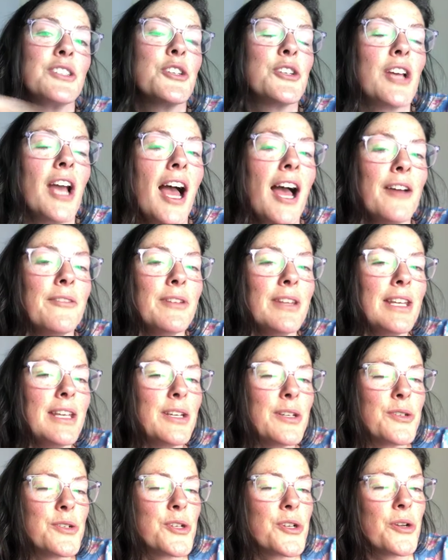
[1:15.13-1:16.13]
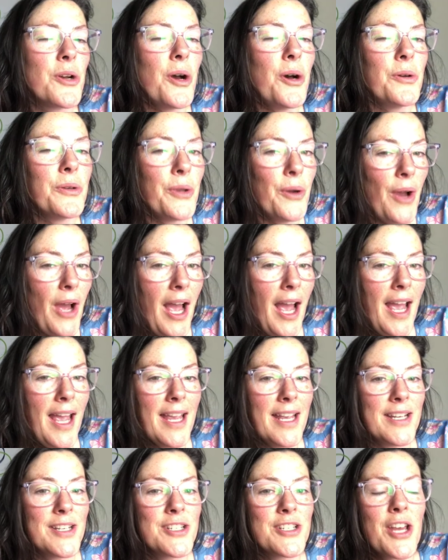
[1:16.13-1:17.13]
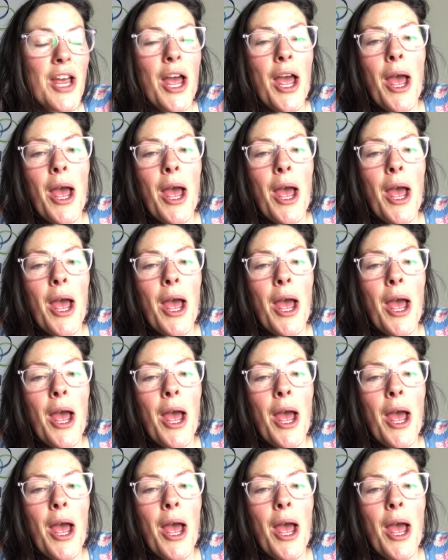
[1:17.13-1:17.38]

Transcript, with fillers: You can't really control your age.